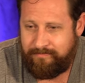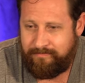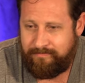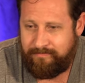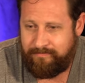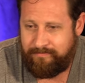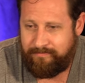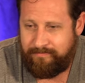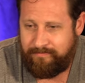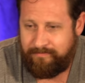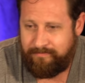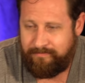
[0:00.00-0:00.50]

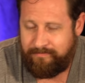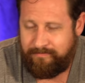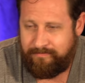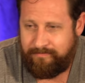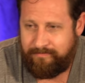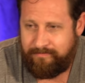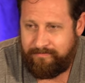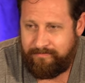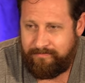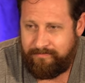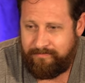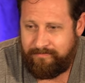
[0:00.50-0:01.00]

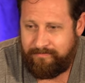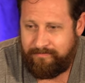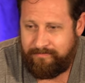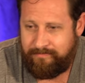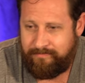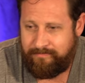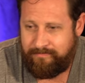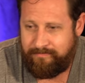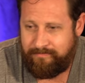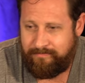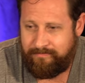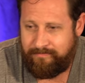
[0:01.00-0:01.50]

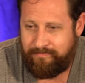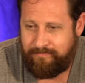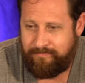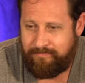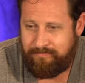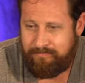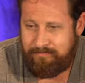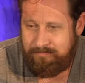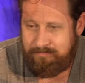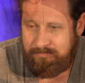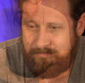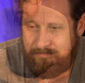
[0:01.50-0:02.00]

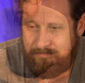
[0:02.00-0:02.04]
The person shown says nothing.